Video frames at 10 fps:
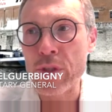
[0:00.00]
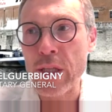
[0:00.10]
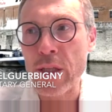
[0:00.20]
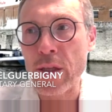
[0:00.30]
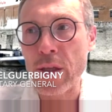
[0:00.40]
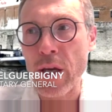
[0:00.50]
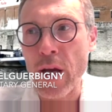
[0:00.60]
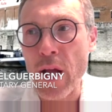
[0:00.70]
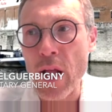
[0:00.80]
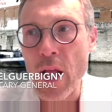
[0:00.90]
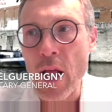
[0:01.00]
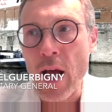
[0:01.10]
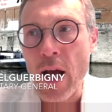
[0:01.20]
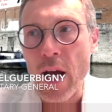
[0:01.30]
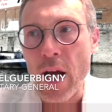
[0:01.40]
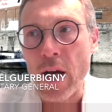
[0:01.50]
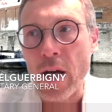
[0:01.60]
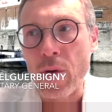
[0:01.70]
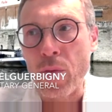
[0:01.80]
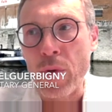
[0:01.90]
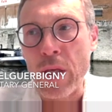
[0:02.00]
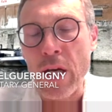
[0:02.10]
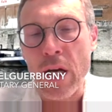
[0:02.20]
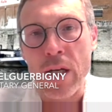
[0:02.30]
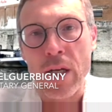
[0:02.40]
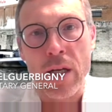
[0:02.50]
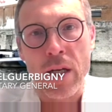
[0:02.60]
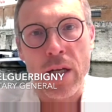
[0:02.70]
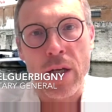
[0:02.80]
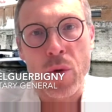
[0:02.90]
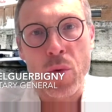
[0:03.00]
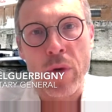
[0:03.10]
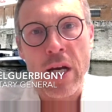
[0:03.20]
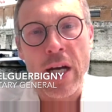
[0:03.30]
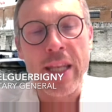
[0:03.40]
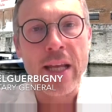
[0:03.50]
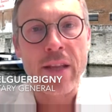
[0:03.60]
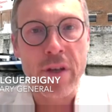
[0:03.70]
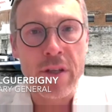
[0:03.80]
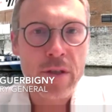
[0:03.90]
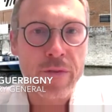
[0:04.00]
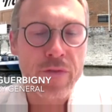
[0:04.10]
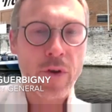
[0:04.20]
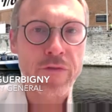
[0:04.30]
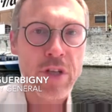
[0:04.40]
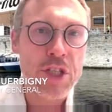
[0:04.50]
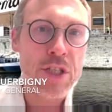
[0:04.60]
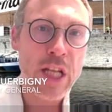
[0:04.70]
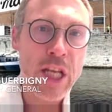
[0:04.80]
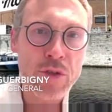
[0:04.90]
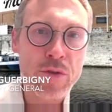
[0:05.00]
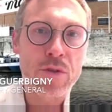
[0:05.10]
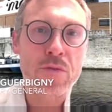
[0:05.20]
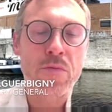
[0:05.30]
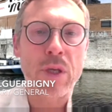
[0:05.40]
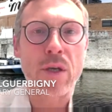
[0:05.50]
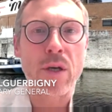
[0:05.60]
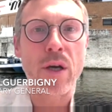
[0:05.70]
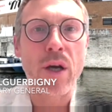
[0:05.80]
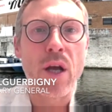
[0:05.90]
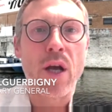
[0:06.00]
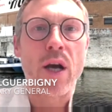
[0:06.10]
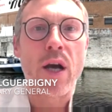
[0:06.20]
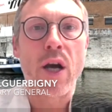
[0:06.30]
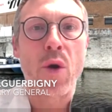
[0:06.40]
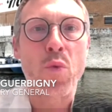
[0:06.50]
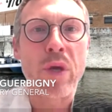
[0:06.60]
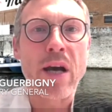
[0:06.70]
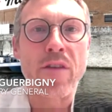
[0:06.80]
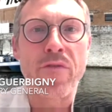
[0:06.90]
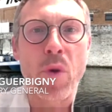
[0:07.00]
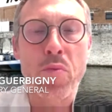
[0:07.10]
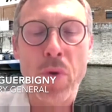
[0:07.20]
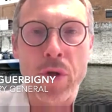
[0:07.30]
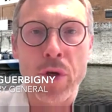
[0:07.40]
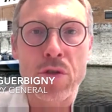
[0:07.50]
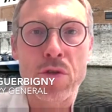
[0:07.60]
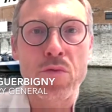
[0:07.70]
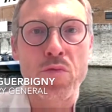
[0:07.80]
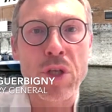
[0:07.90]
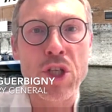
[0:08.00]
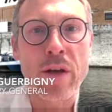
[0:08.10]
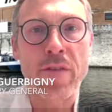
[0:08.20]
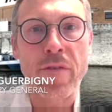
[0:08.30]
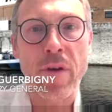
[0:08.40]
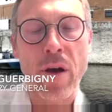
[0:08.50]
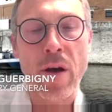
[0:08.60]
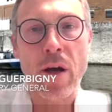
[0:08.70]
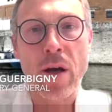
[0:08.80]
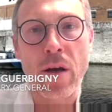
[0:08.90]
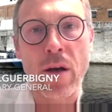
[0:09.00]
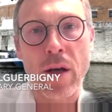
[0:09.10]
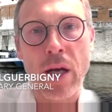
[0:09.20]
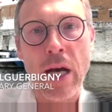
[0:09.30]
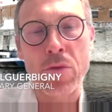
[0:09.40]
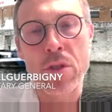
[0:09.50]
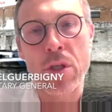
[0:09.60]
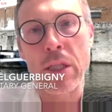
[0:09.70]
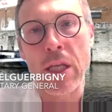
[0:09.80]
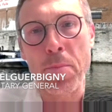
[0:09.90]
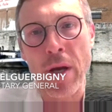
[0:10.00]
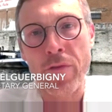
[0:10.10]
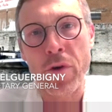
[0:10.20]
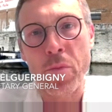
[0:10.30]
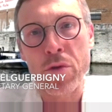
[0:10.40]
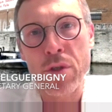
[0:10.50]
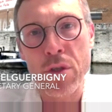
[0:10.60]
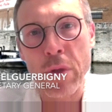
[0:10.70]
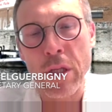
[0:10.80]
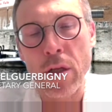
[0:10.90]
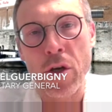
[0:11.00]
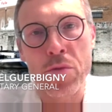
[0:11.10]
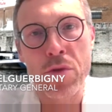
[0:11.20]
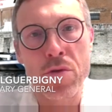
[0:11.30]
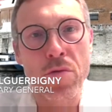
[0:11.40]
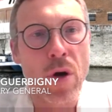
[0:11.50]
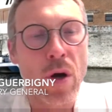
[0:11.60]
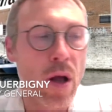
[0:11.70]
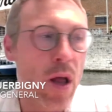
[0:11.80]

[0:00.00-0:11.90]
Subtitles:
that we are in advance of legislations. We have products which have outstanding performances when it comes to,